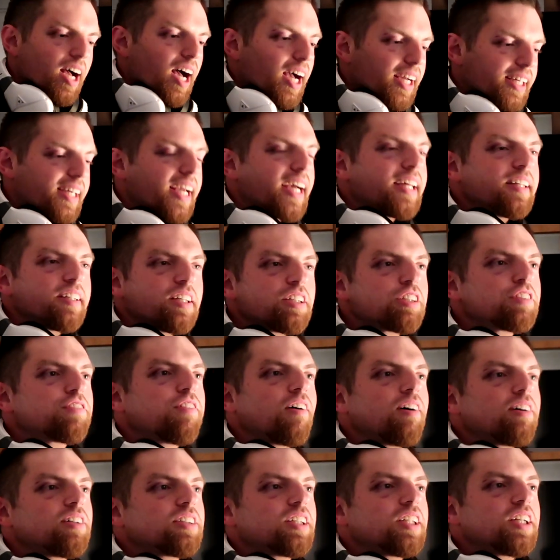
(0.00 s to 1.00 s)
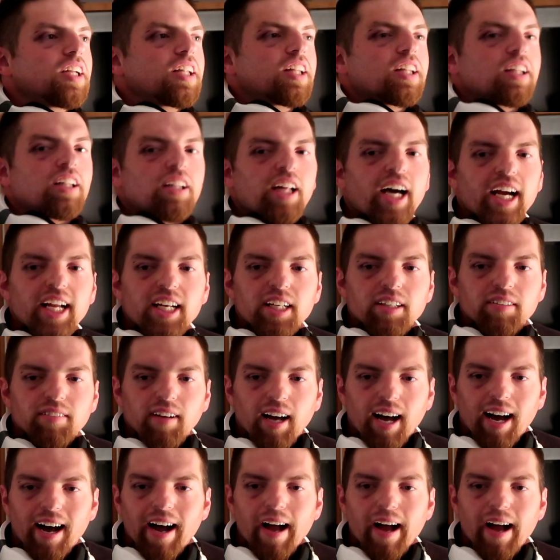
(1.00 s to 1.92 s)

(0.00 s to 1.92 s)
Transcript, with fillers: Again, this falls into the line of